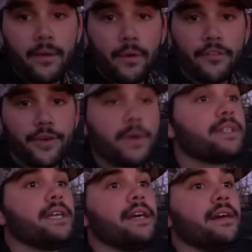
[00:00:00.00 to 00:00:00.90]
Well,
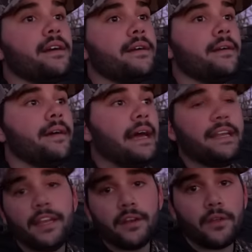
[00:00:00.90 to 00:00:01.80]
folks,
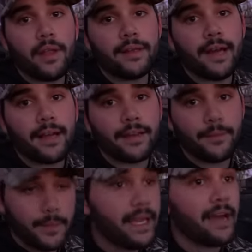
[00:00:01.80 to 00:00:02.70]
hadn't done a whole lot of talking.
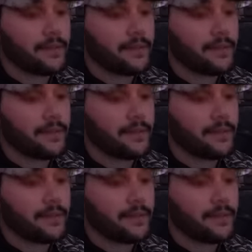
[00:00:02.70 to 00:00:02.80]
We got